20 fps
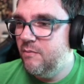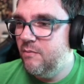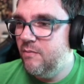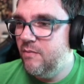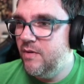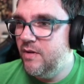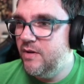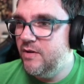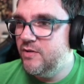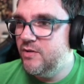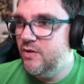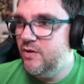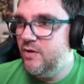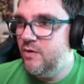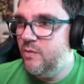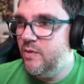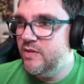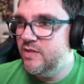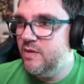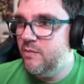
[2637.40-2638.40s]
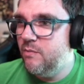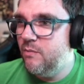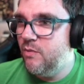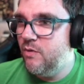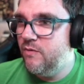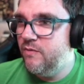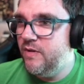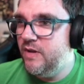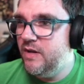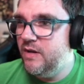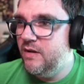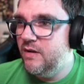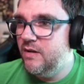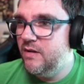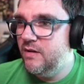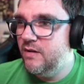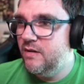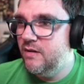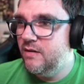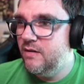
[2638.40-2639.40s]
you sure you don't want some morphine?
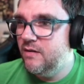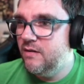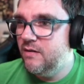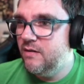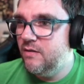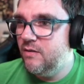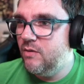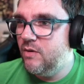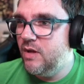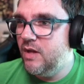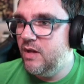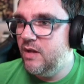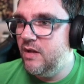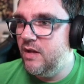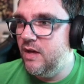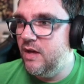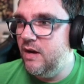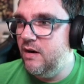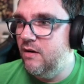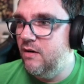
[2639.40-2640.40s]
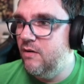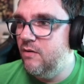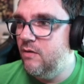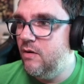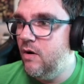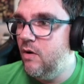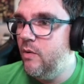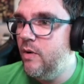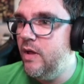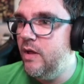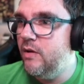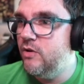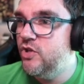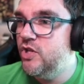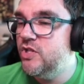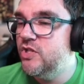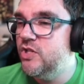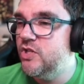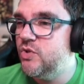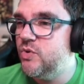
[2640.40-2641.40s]
Okay, I don't know. Oh wait,
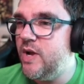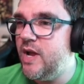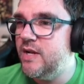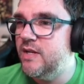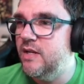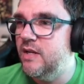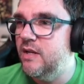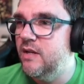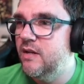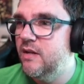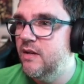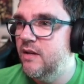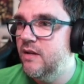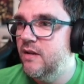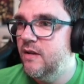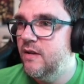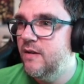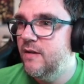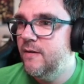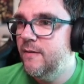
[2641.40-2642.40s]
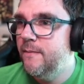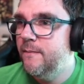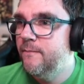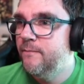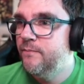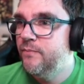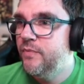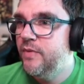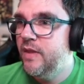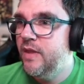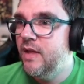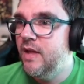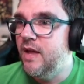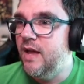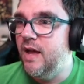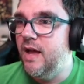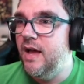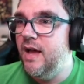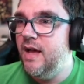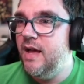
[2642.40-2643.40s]
she's distracted.
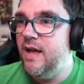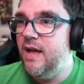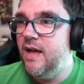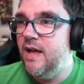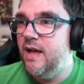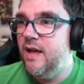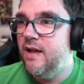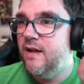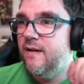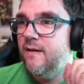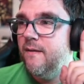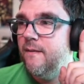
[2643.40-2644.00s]
Haha. -ha.